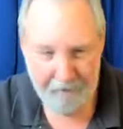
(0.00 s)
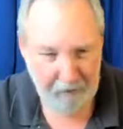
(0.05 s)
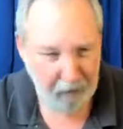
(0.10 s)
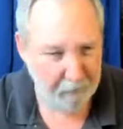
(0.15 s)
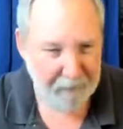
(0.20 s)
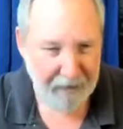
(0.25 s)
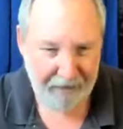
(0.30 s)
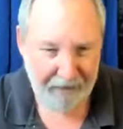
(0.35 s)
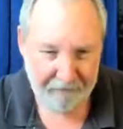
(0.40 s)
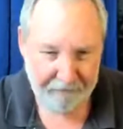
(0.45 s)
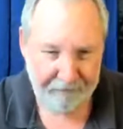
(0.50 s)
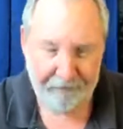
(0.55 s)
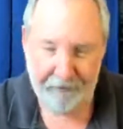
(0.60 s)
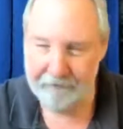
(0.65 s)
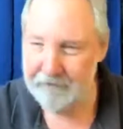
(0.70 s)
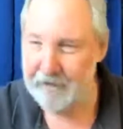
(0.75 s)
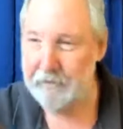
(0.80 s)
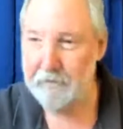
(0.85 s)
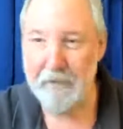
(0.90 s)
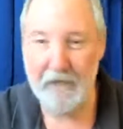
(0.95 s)
about
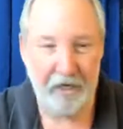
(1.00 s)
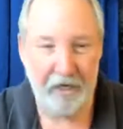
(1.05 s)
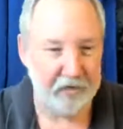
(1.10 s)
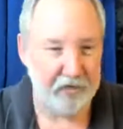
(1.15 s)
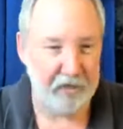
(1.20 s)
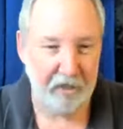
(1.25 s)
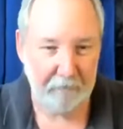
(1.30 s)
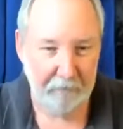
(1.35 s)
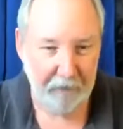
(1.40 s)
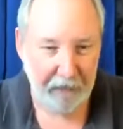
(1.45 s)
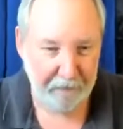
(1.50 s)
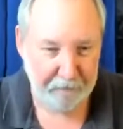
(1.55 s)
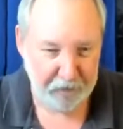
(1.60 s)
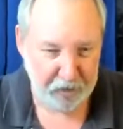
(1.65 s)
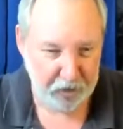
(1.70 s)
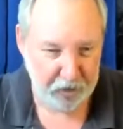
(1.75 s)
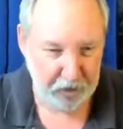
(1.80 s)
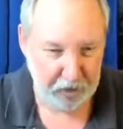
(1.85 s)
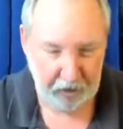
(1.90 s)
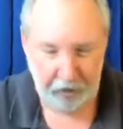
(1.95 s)
50 minutes on my
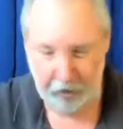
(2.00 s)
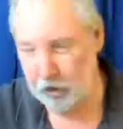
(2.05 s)
machine.